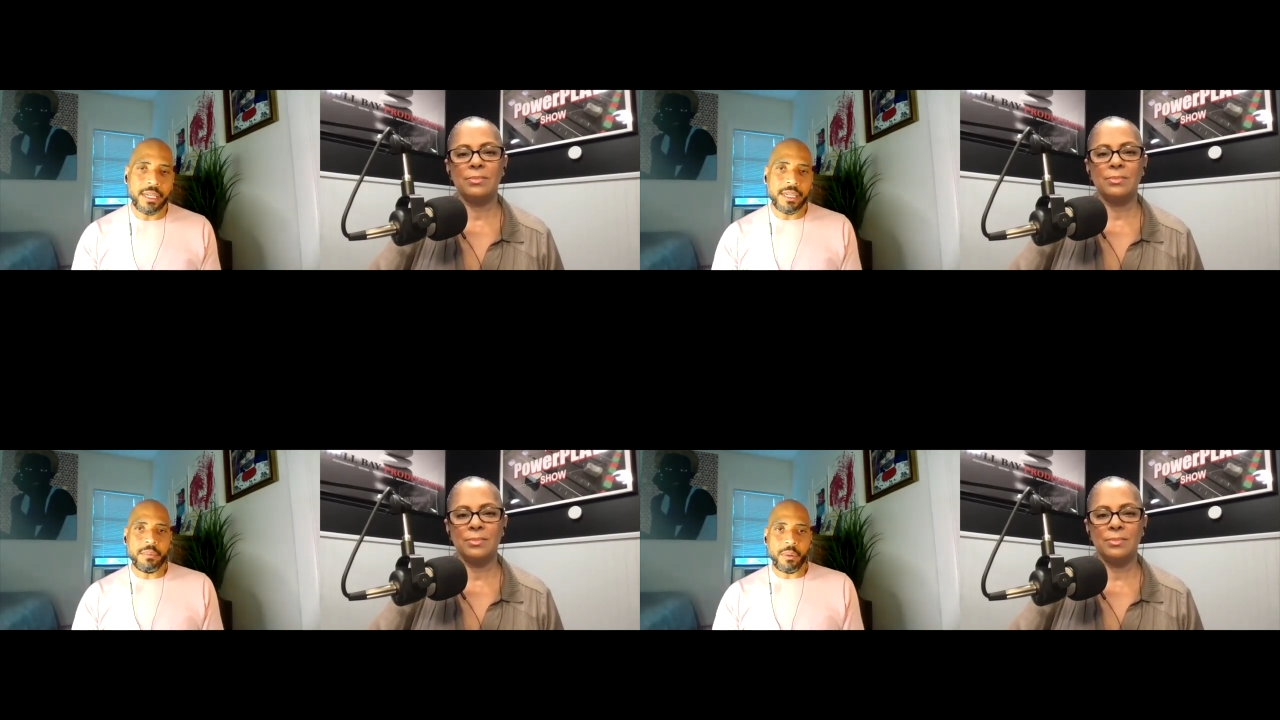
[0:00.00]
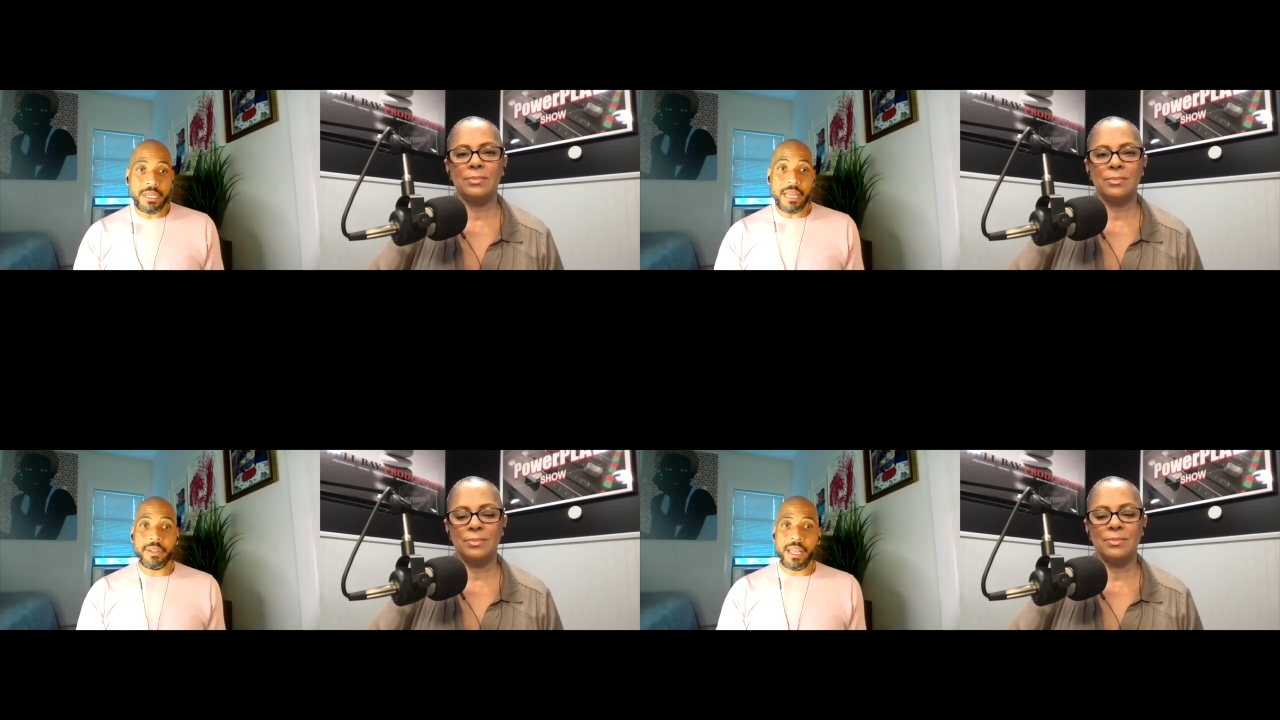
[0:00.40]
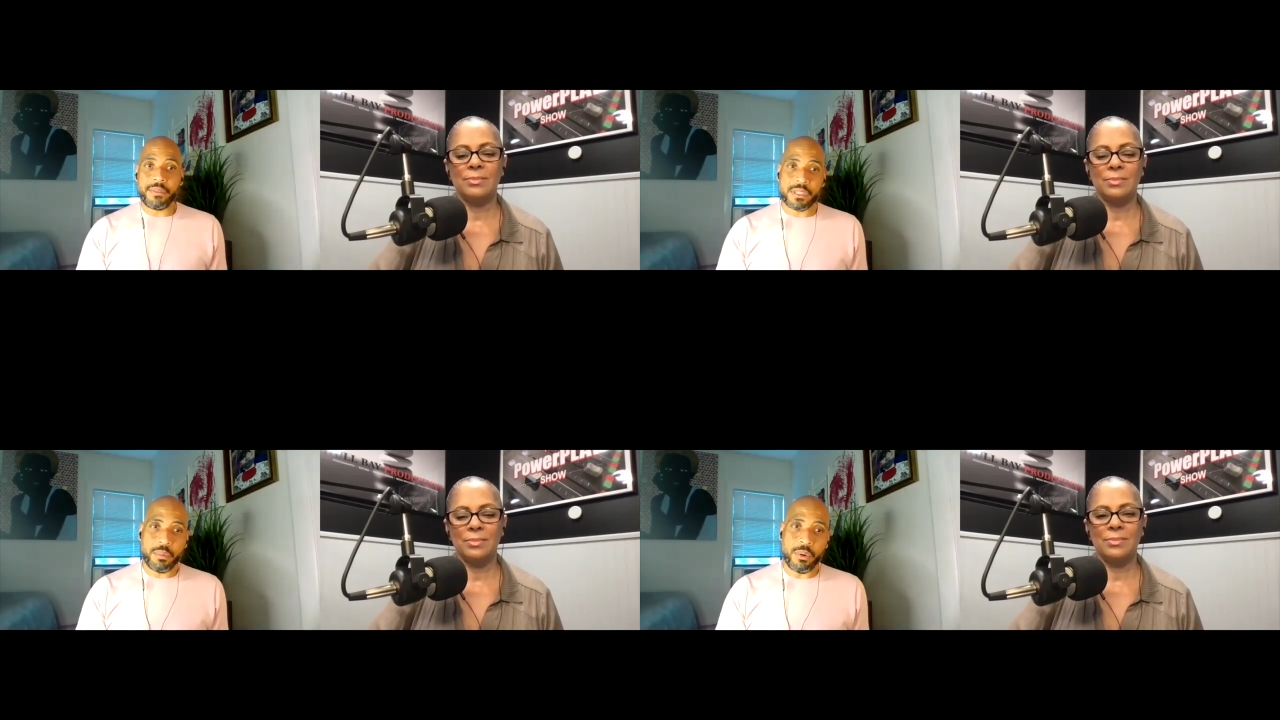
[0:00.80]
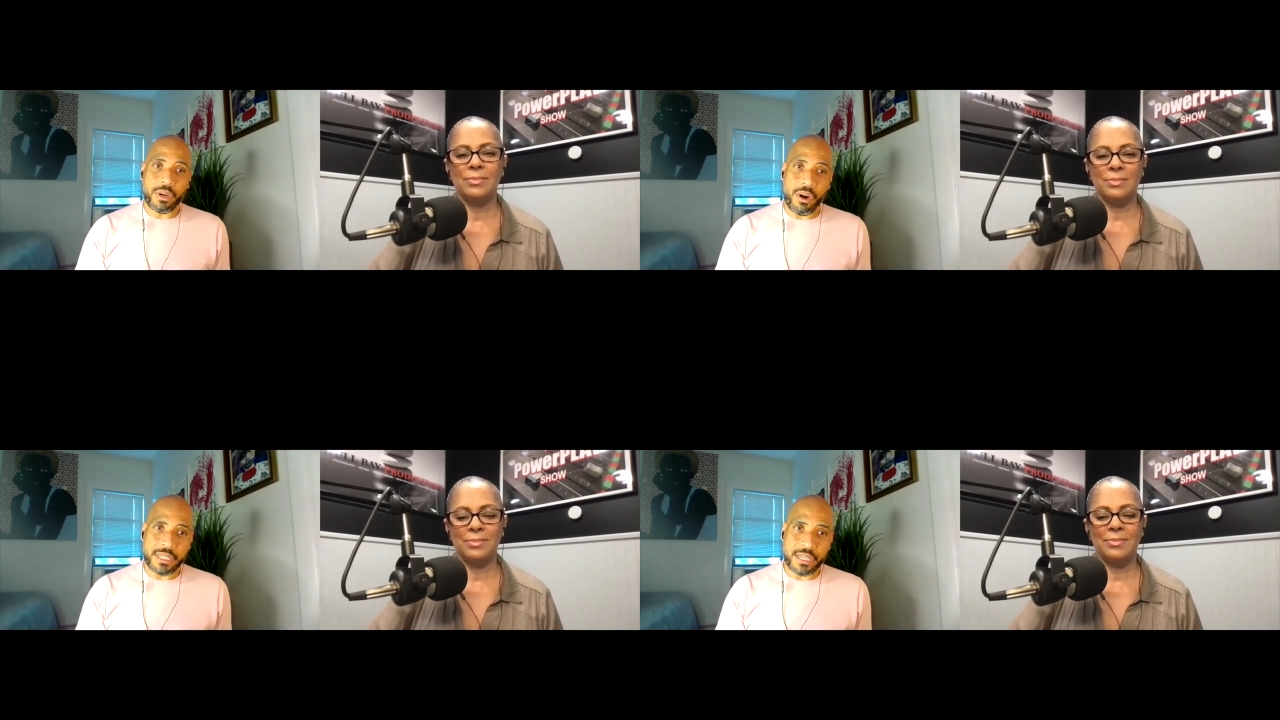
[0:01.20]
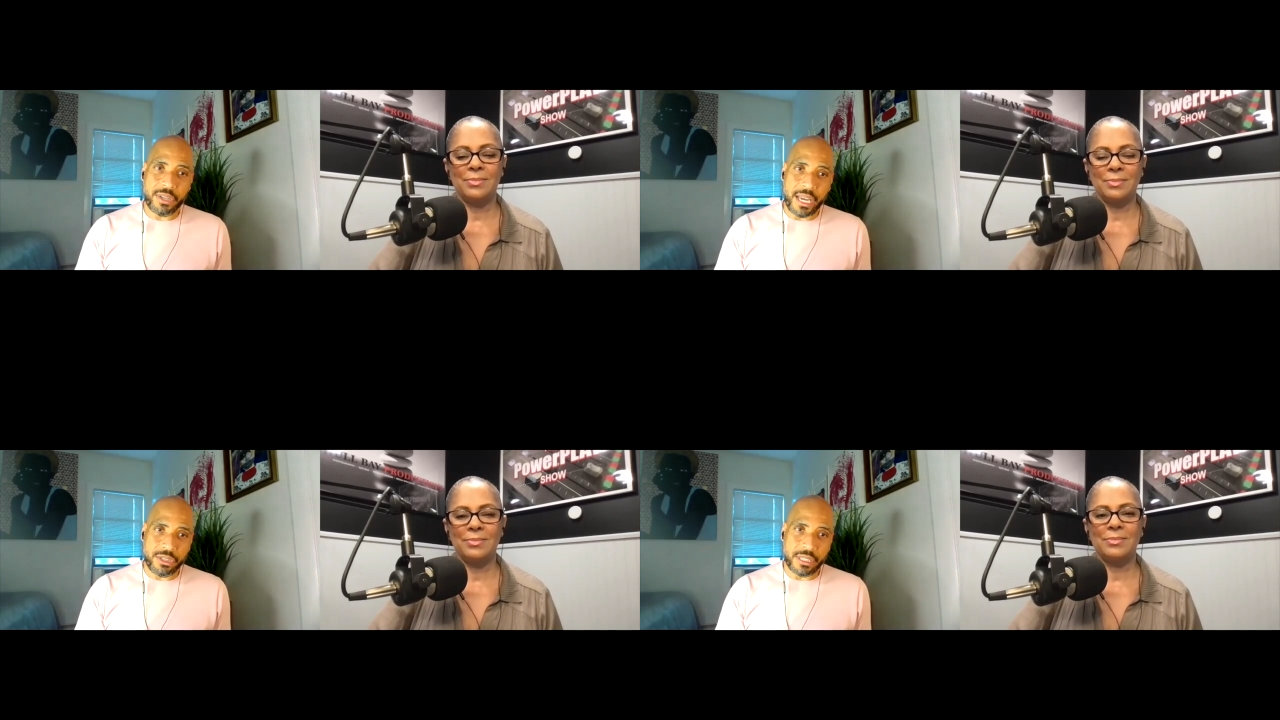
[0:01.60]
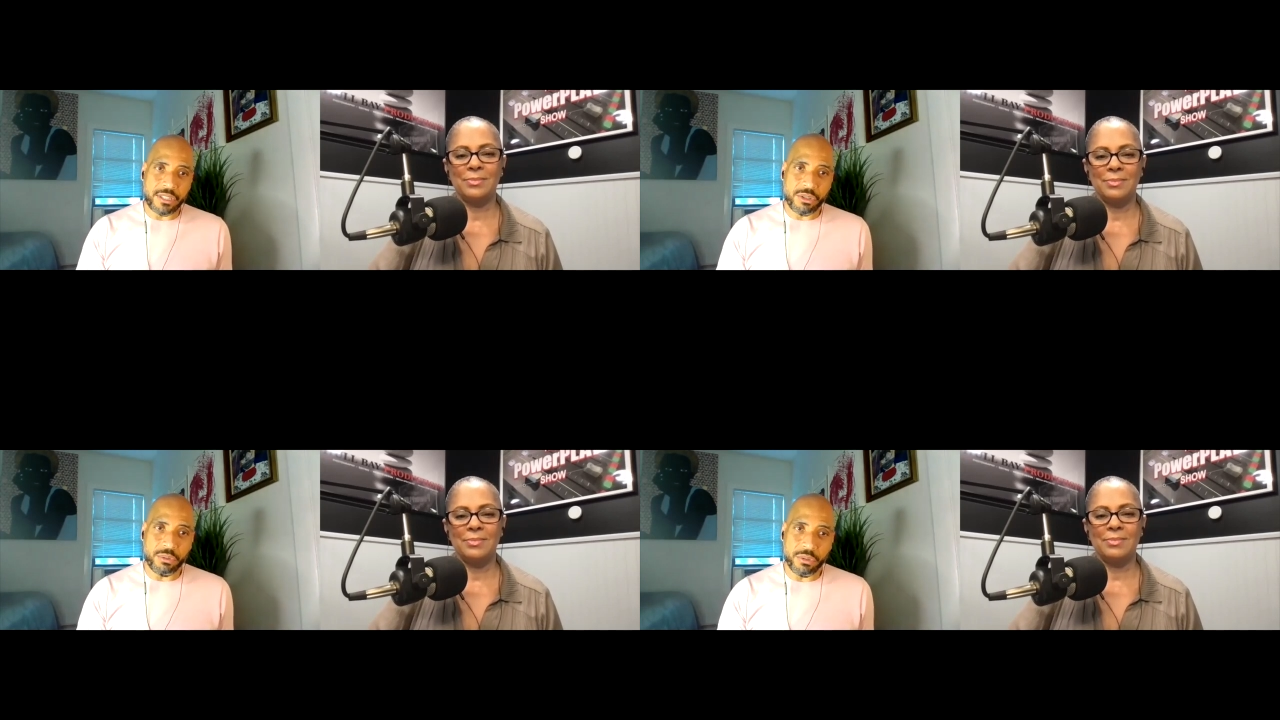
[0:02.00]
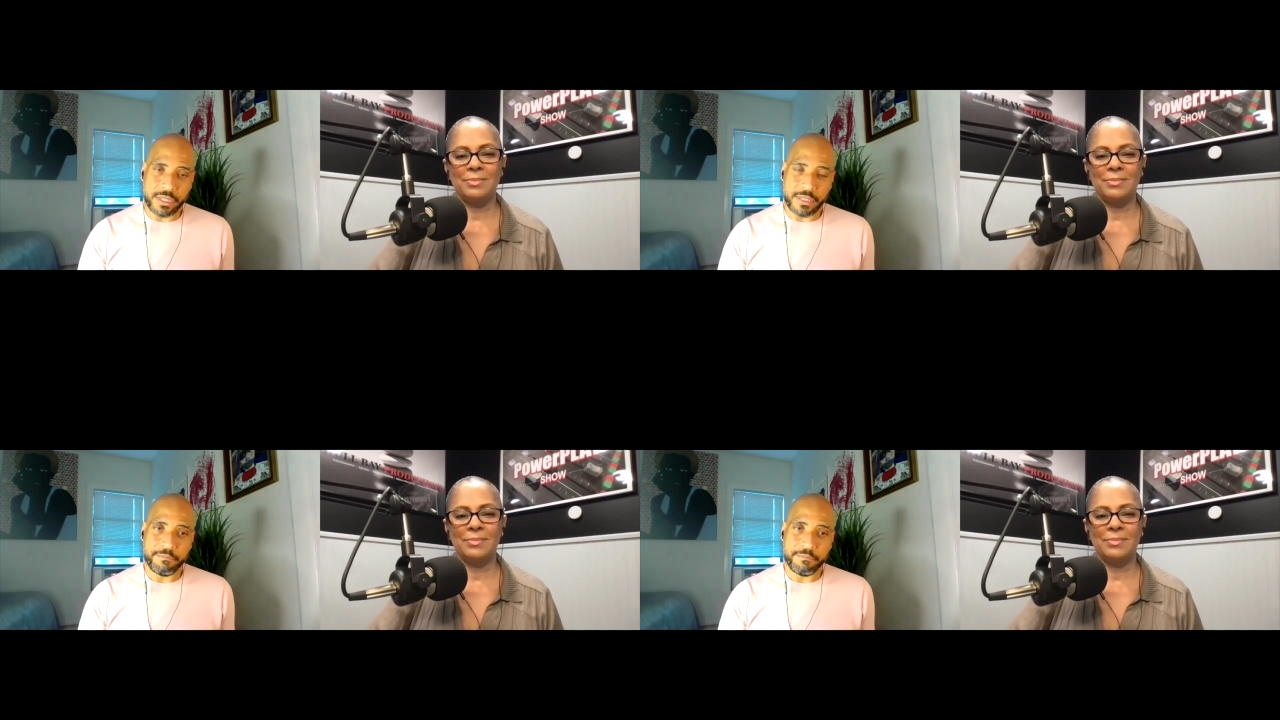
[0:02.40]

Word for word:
Speaker 1: But we definitely have to support arts education in schools.